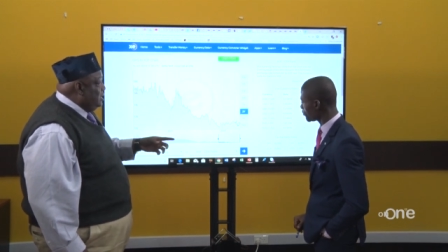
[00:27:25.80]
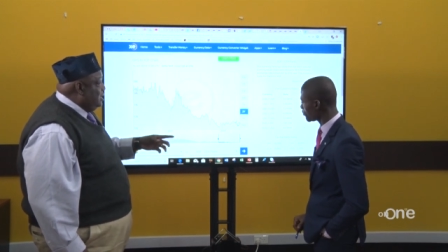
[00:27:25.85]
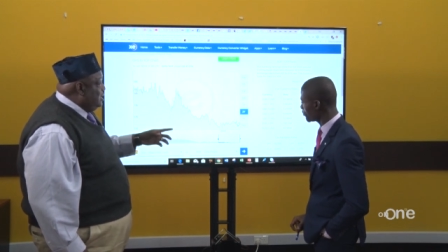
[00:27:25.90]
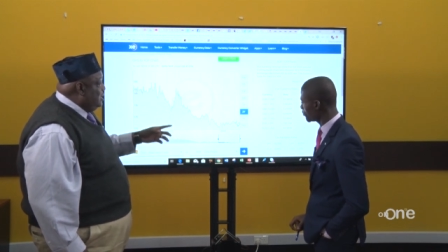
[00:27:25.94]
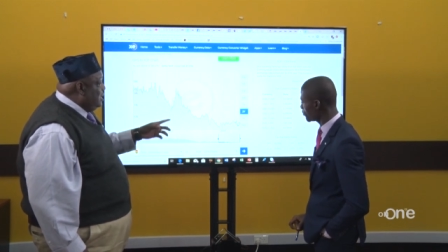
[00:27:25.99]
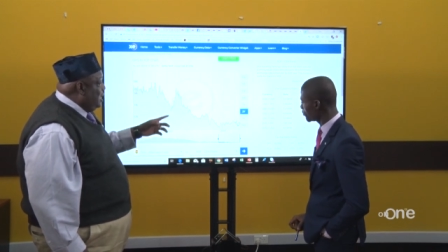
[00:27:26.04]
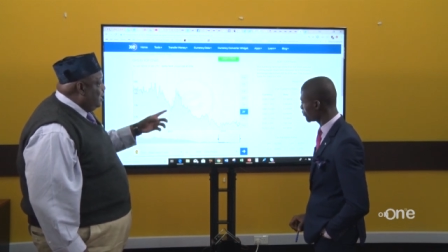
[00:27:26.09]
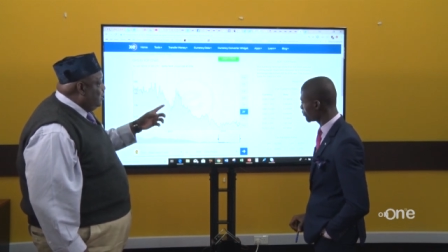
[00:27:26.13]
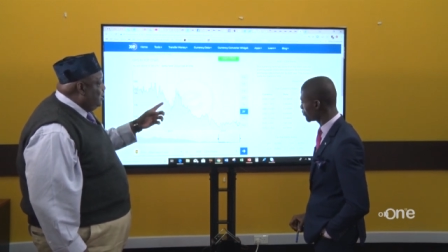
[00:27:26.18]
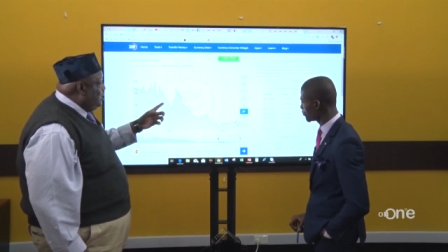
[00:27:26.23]

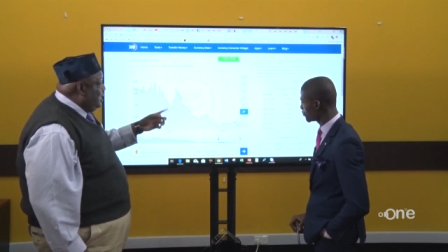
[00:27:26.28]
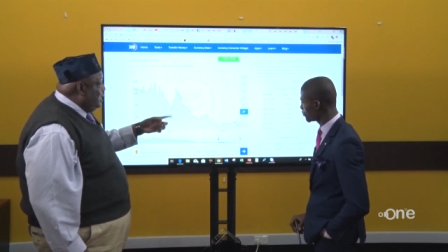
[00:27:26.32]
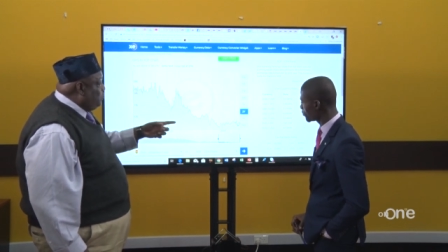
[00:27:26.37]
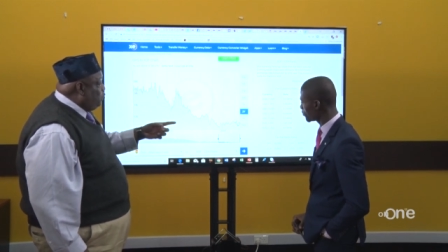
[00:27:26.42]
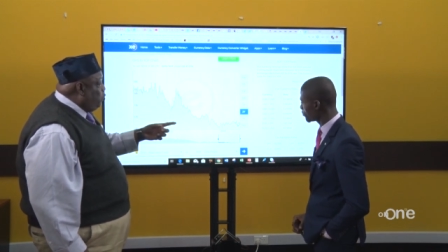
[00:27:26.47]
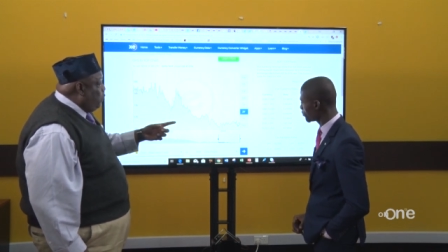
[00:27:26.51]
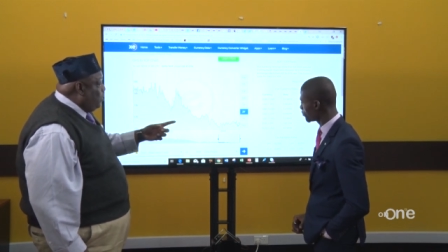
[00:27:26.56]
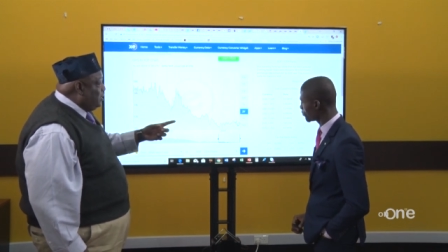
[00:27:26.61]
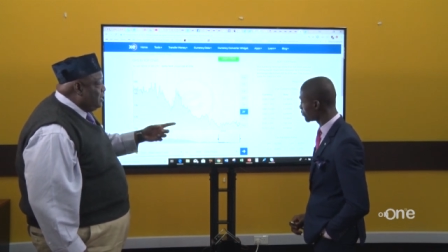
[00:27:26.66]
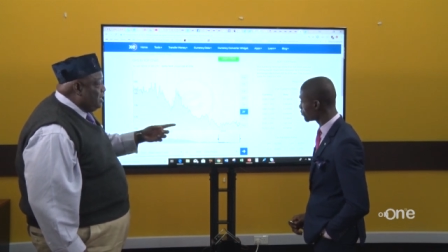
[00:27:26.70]
that's
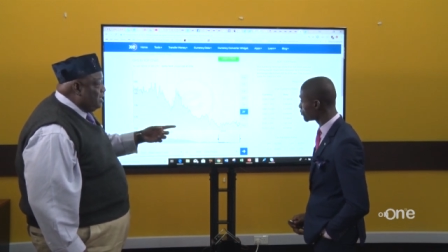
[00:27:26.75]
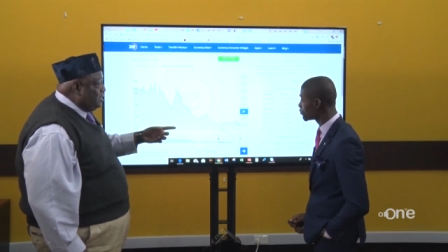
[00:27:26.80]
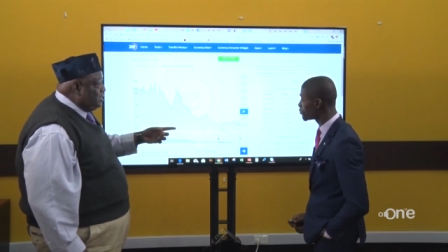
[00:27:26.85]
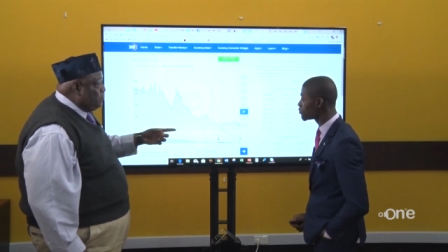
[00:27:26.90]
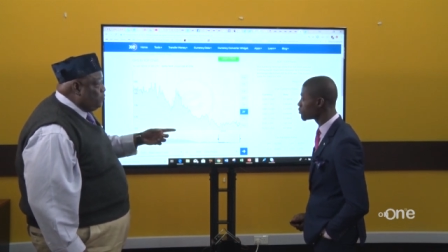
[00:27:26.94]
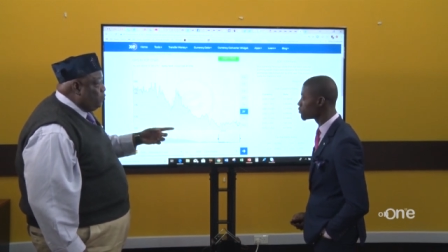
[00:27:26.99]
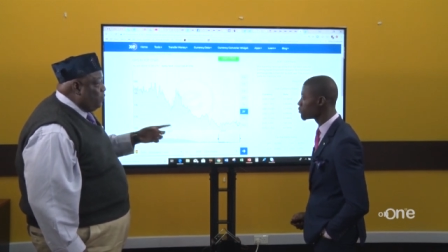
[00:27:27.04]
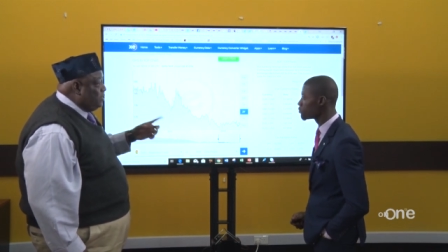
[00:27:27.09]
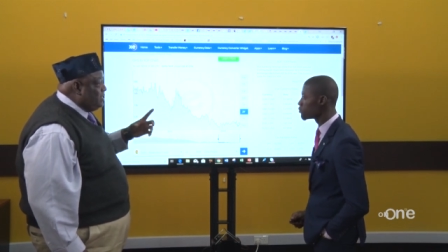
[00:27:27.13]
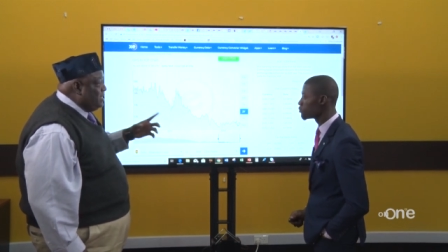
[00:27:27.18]
what
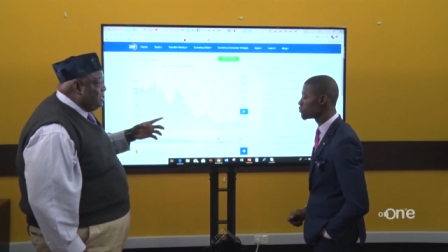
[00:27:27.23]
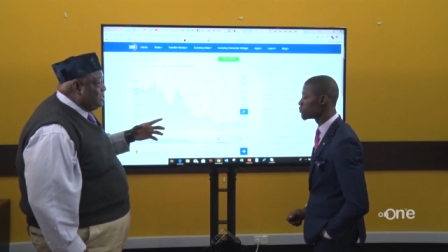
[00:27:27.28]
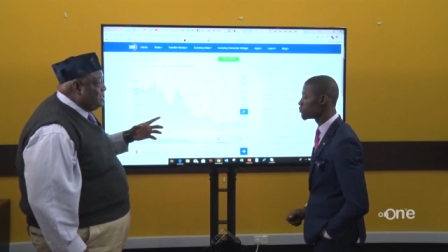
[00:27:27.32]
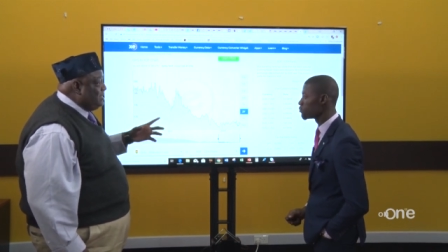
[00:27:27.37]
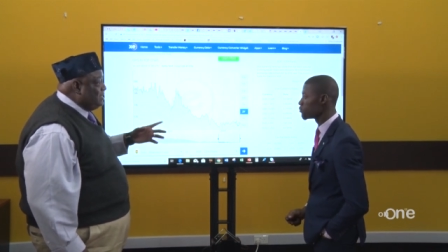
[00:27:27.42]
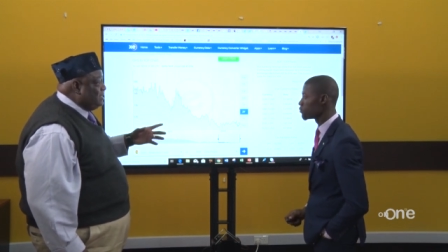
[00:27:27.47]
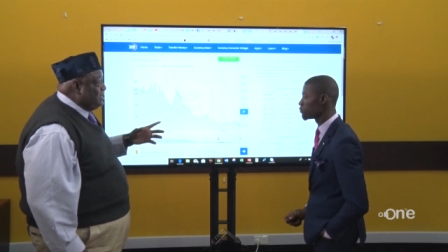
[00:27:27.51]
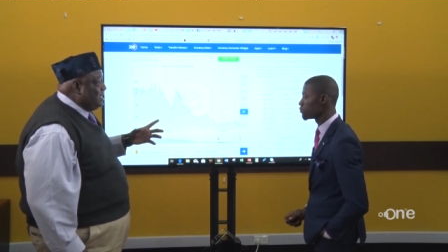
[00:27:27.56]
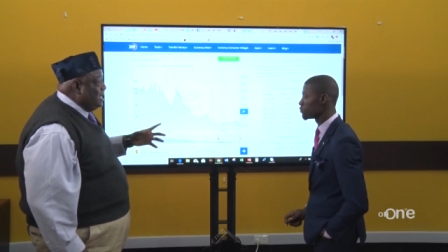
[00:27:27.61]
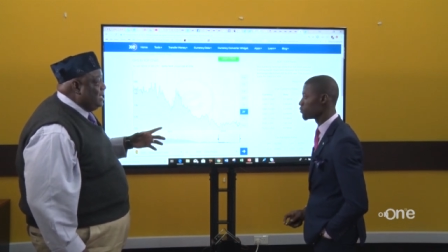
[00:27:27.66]
this
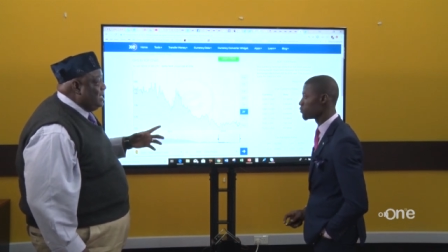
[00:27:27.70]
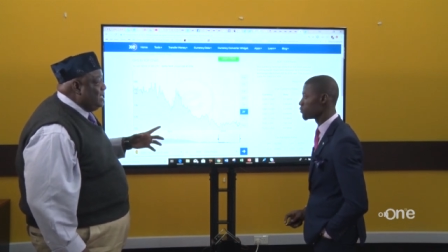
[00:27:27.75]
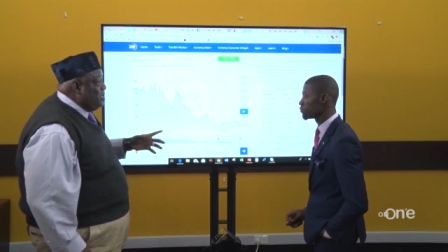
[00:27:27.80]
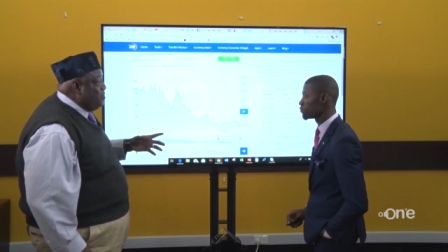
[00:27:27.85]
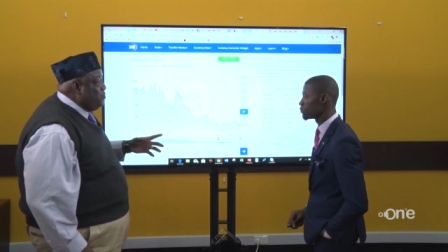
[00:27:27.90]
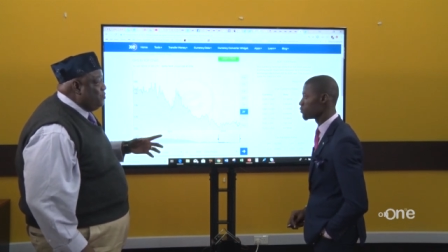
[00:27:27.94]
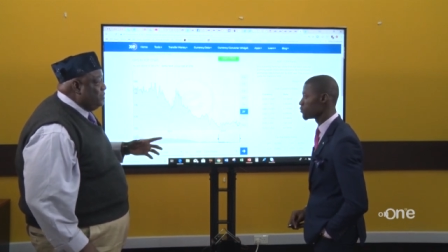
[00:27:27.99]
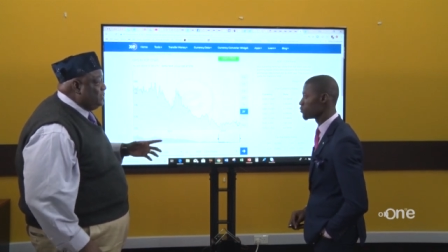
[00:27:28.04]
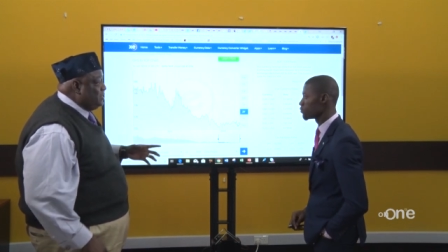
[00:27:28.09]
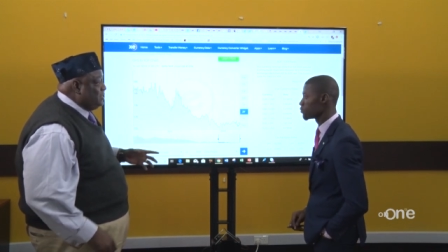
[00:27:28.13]
is telling
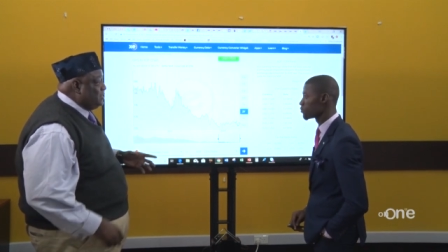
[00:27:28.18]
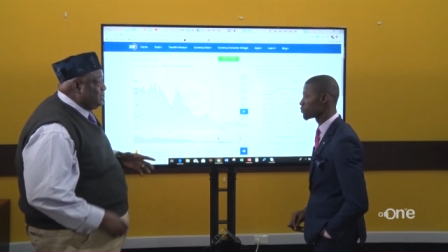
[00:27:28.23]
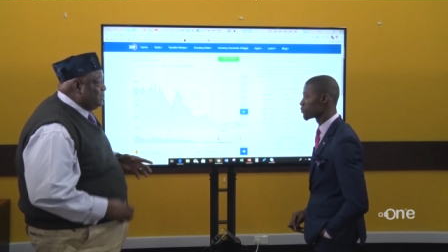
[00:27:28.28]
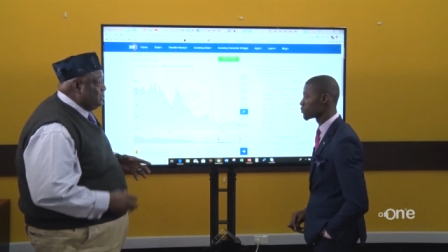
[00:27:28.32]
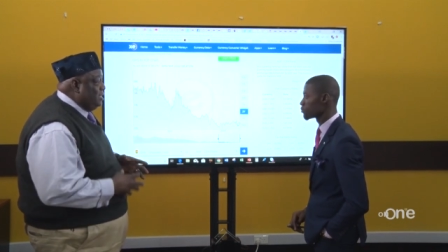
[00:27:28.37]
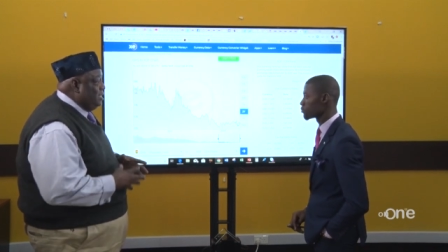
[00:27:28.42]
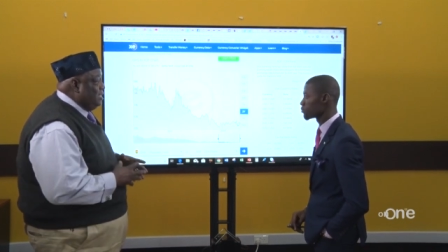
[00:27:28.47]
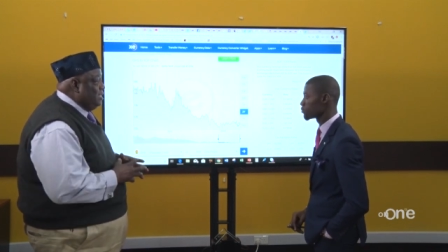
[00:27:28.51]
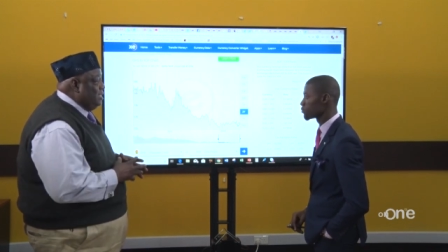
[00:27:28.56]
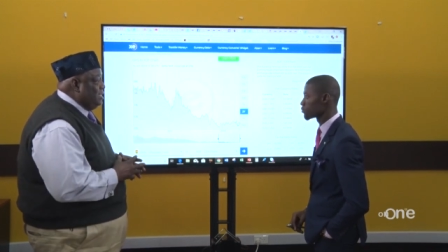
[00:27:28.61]
you is
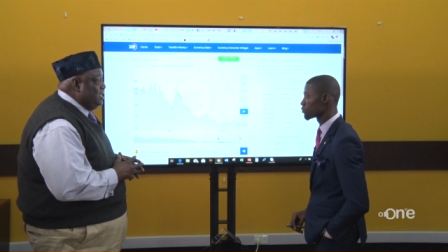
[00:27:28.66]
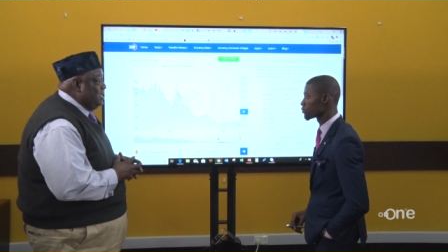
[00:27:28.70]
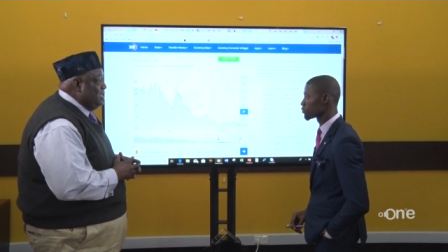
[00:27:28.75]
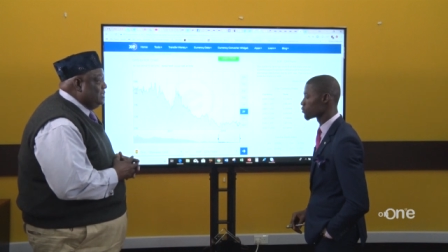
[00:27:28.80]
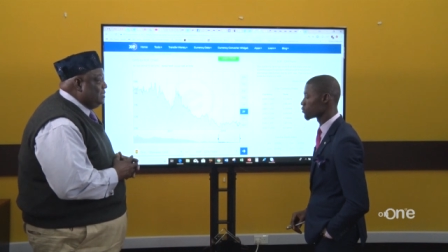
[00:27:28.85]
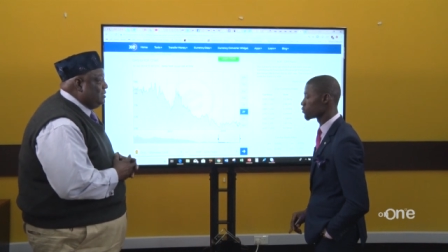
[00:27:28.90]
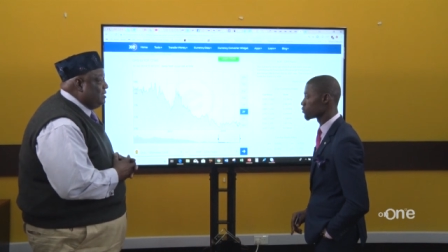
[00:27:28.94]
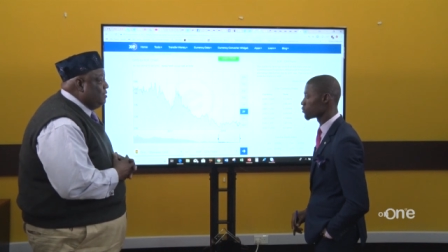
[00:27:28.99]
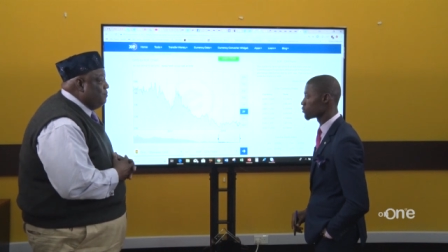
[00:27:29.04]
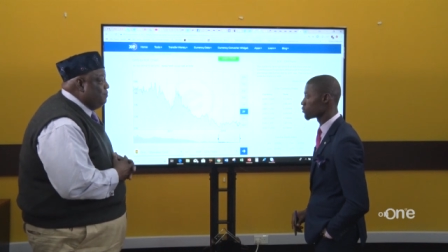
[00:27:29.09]

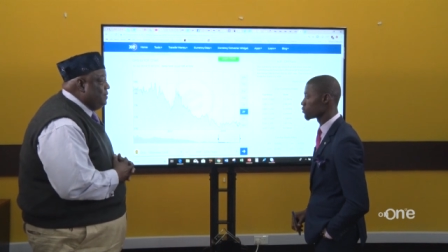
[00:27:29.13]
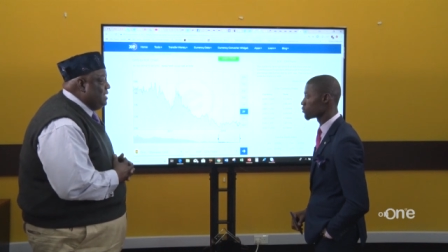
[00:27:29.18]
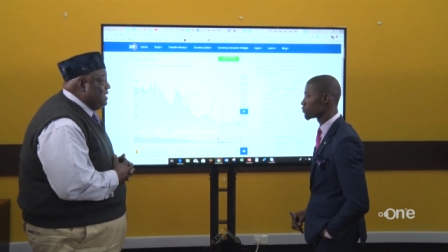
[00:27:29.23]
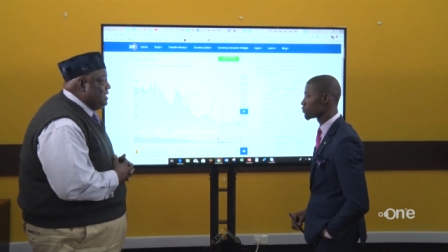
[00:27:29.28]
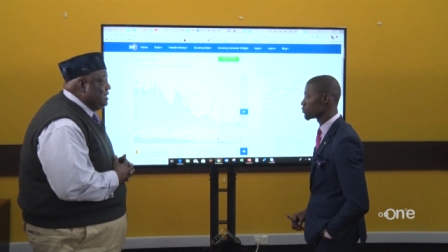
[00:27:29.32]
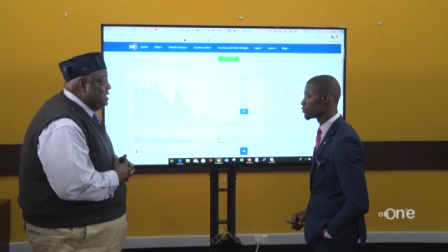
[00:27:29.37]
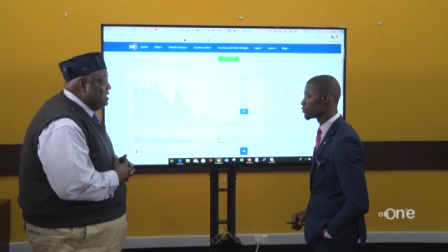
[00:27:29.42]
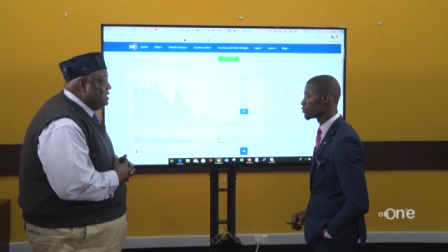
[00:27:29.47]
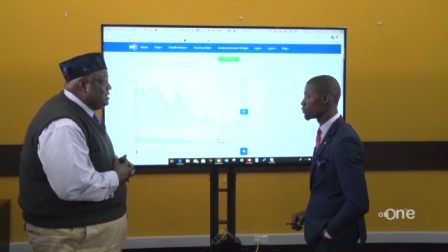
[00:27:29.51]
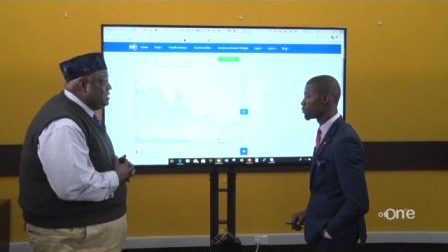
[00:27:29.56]
simply
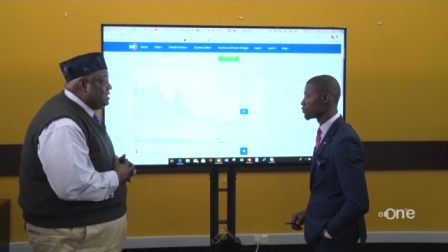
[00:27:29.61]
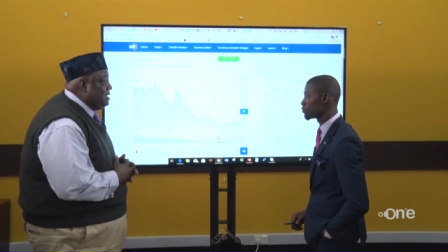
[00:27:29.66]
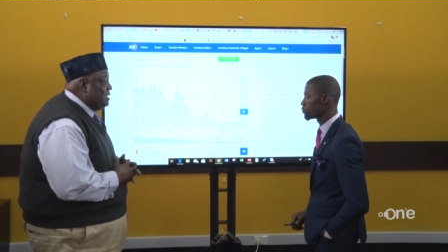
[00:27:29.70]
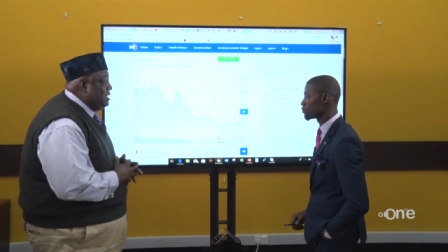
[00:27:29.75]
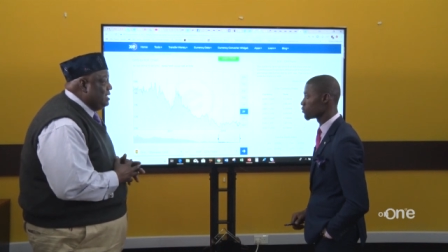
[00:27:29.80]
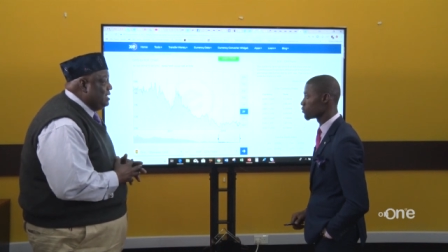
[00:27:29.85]
this.